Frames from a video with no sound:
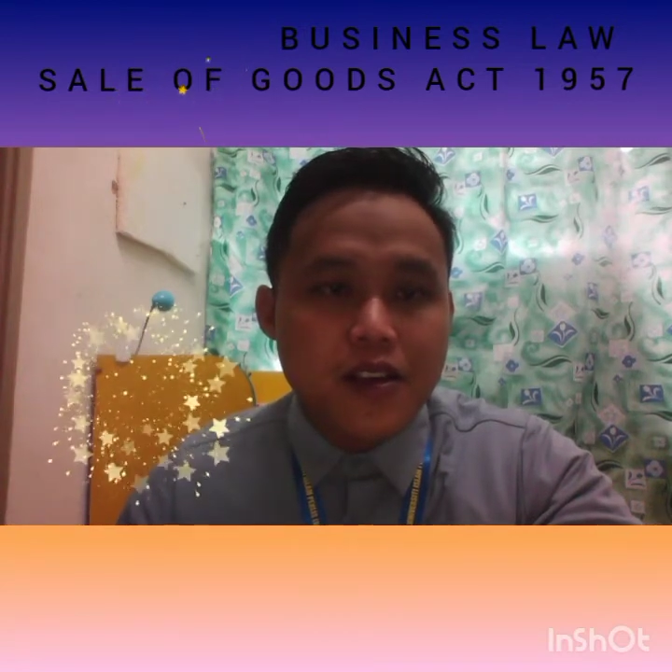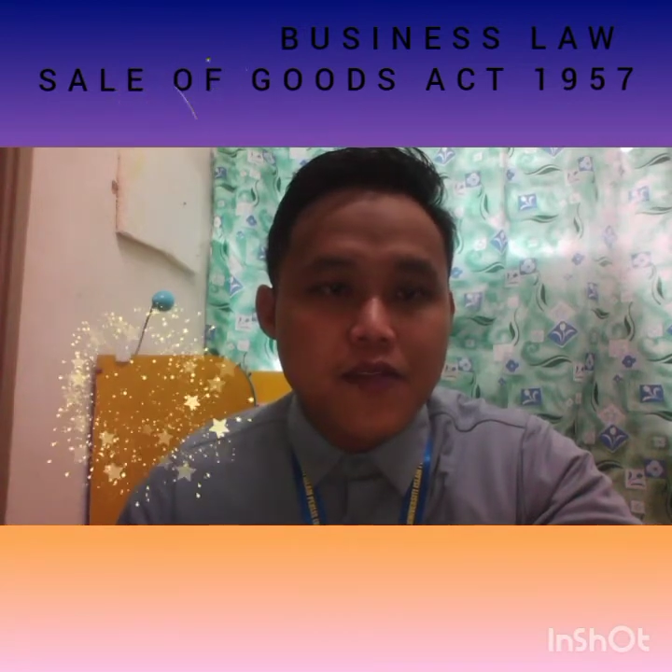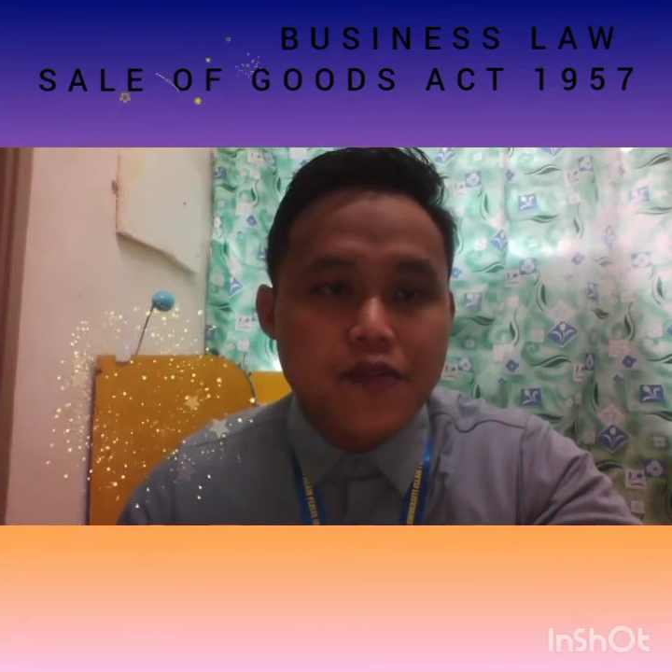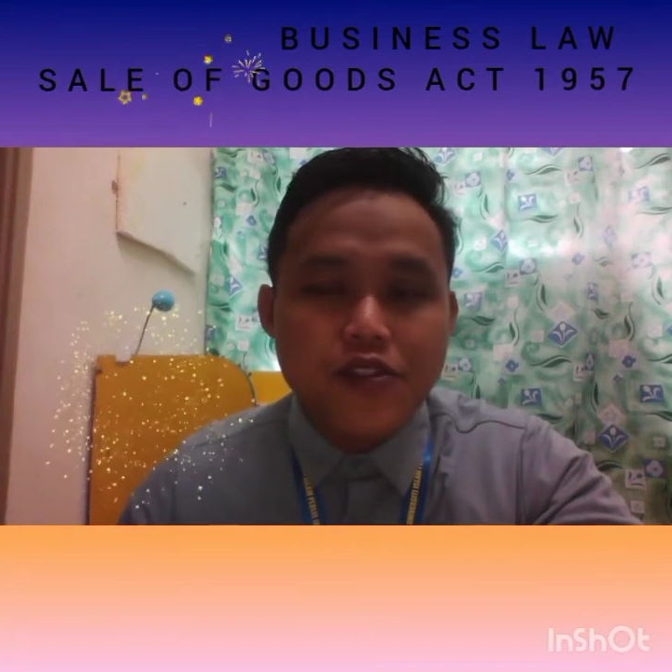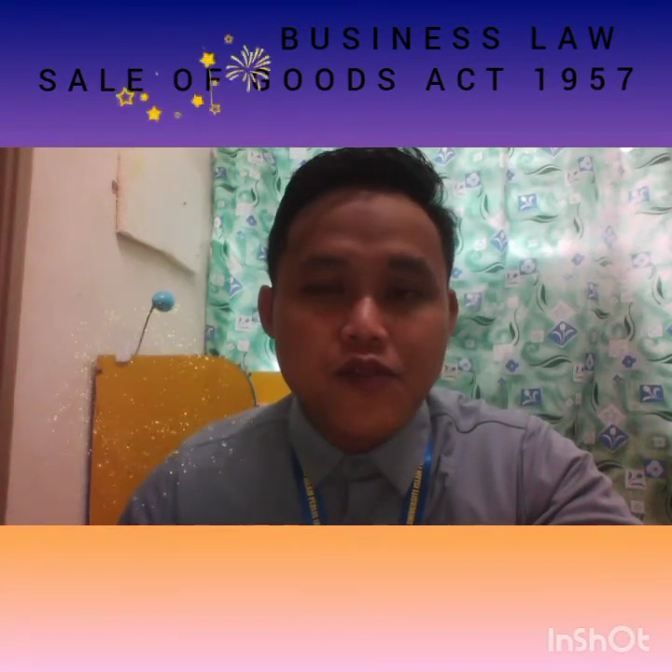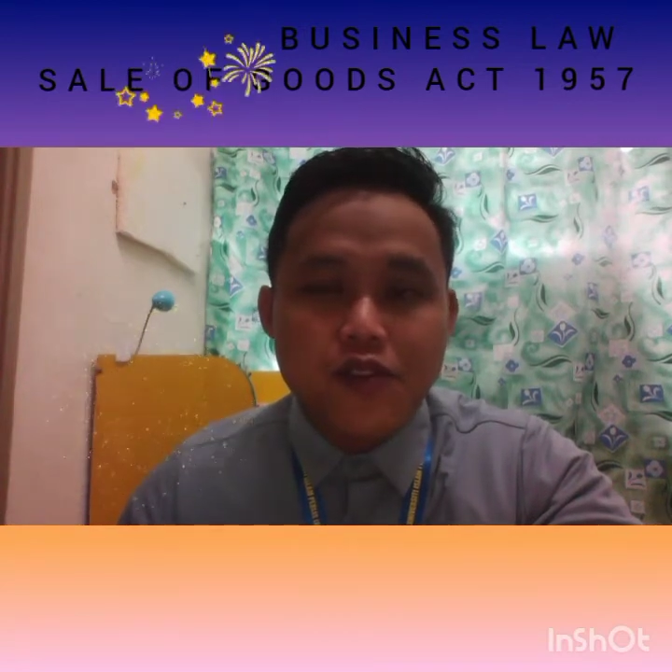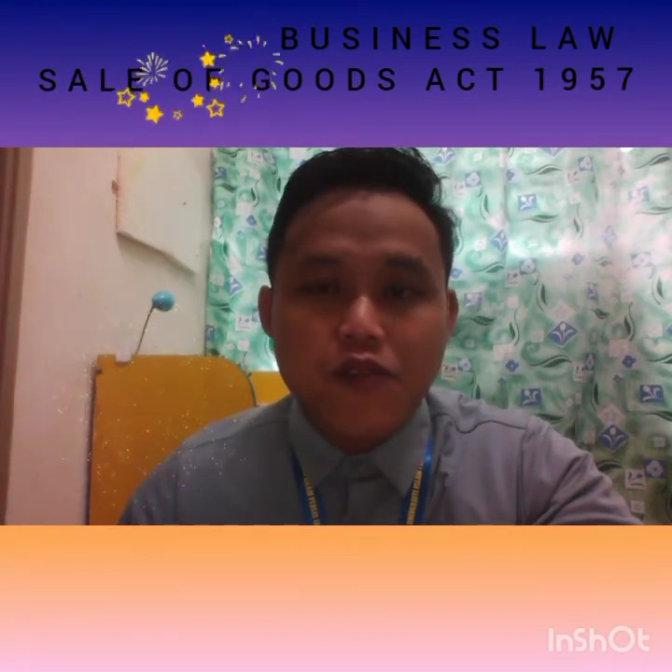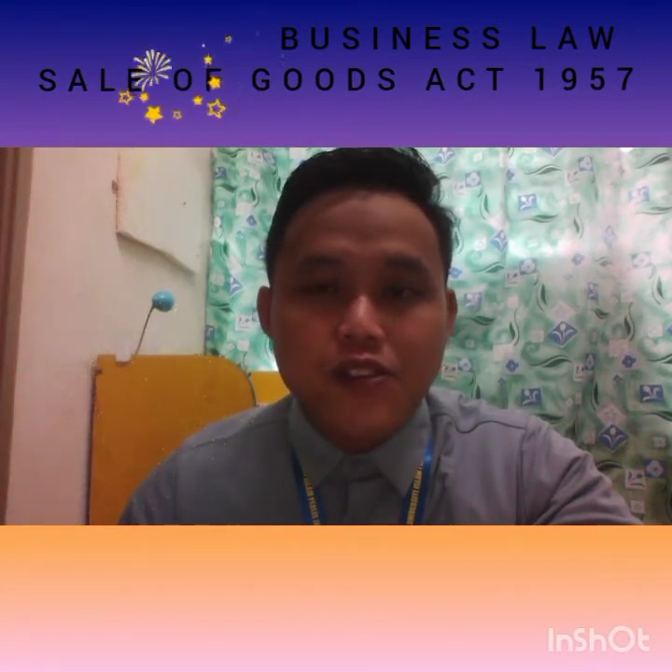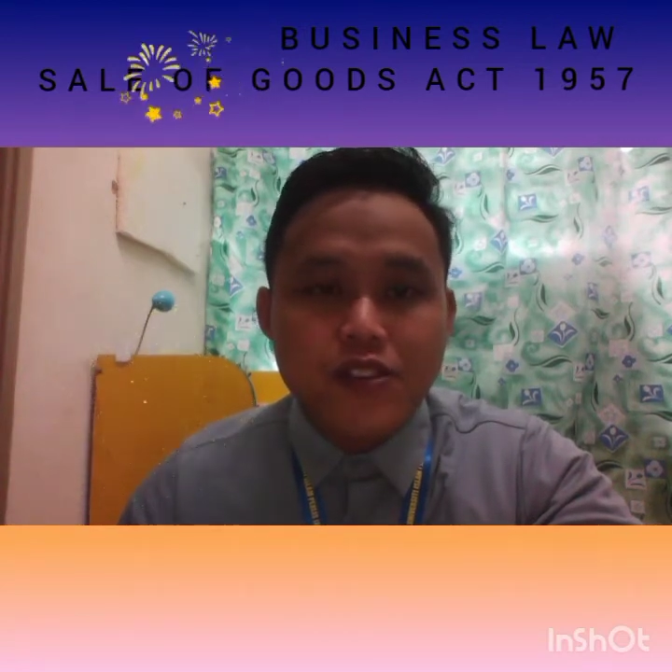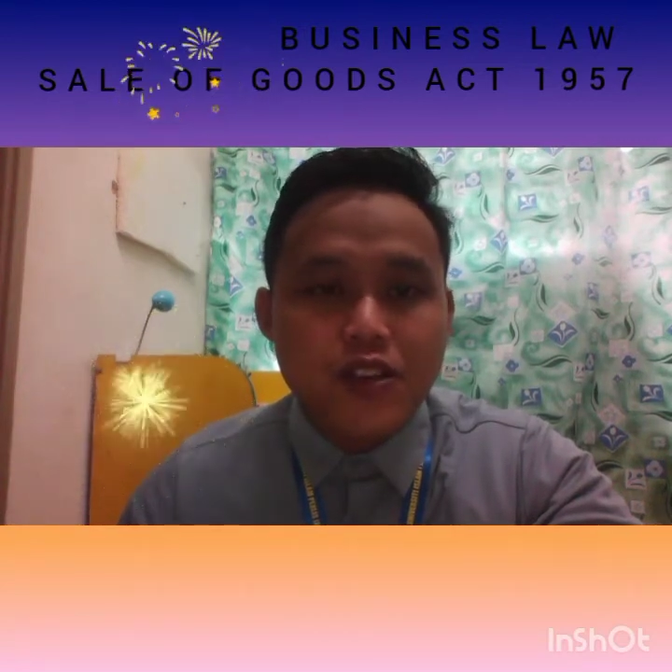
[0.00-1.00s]
First of all,
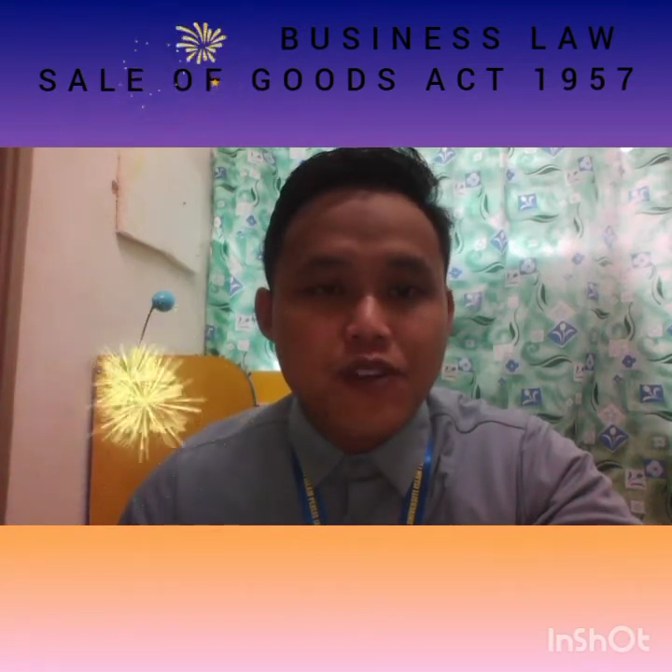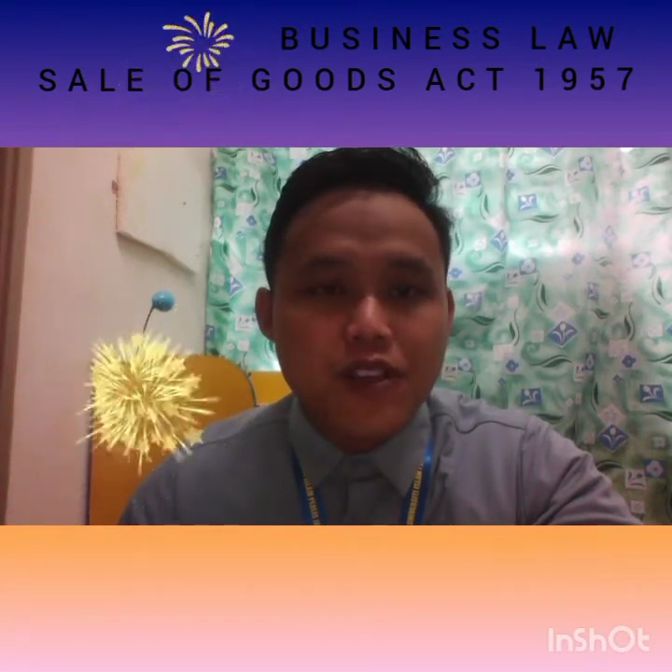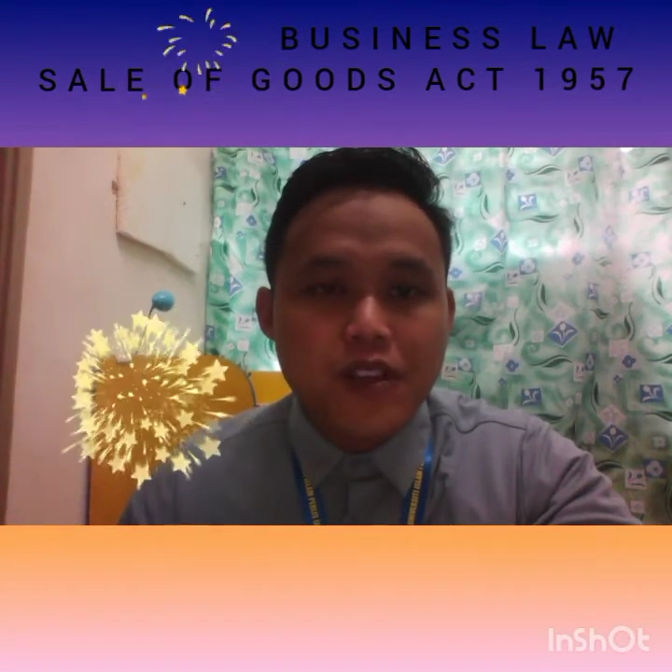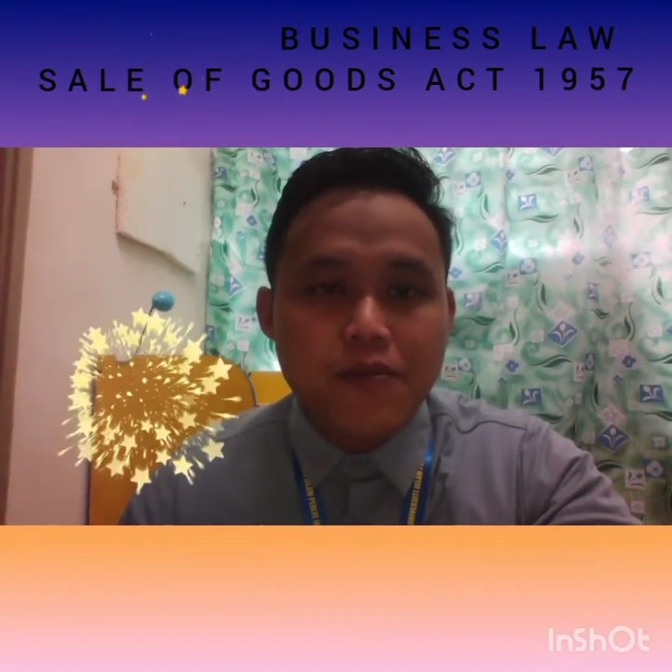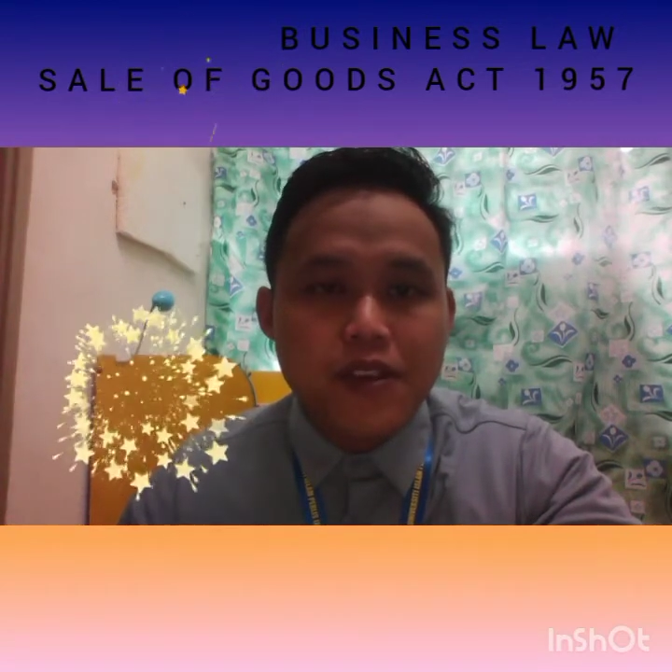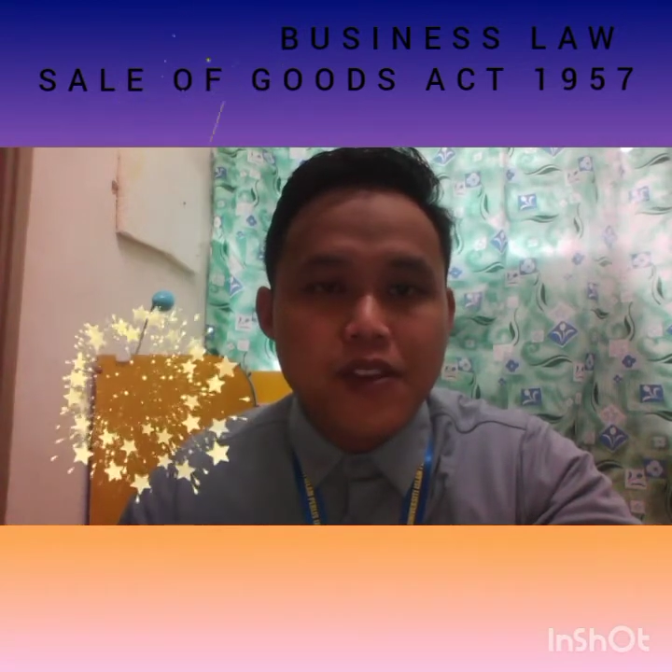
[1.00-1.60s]
we start with a bit